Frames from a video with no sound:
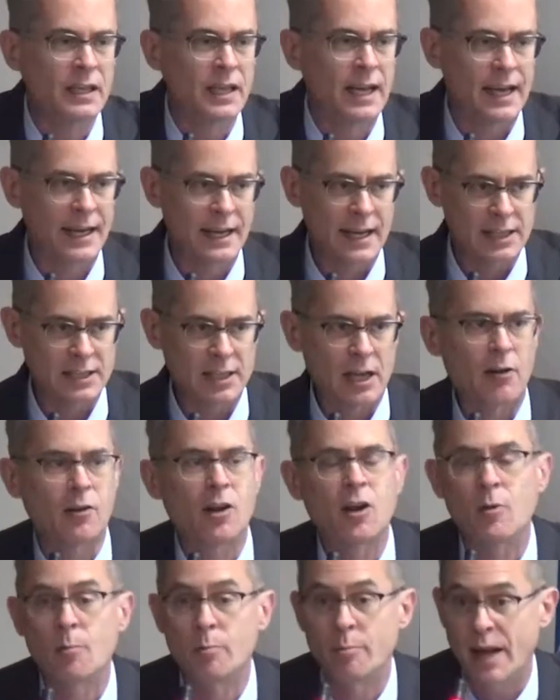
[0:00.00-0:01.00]
And as I'll
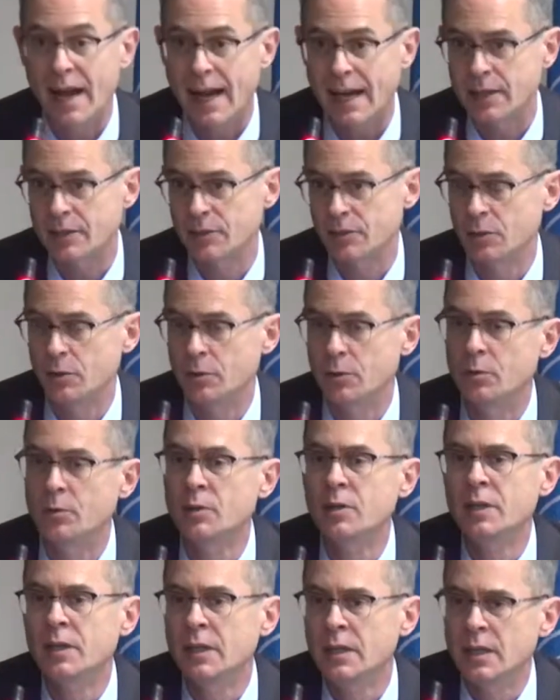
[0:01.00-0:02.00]
come back
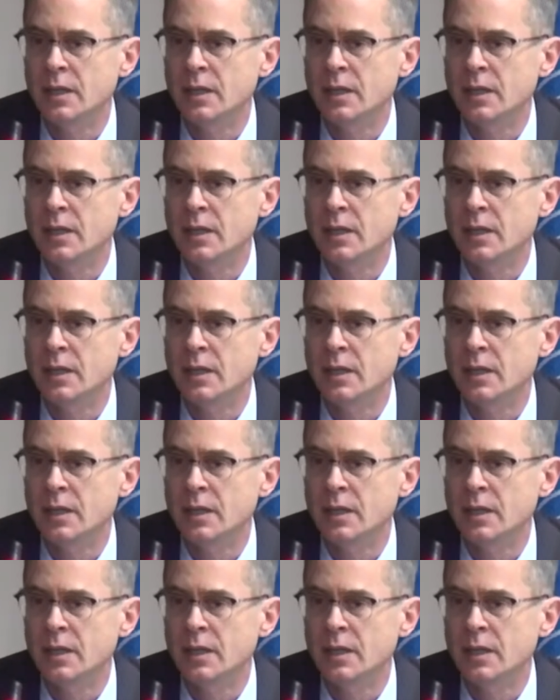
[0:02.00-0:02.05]
to,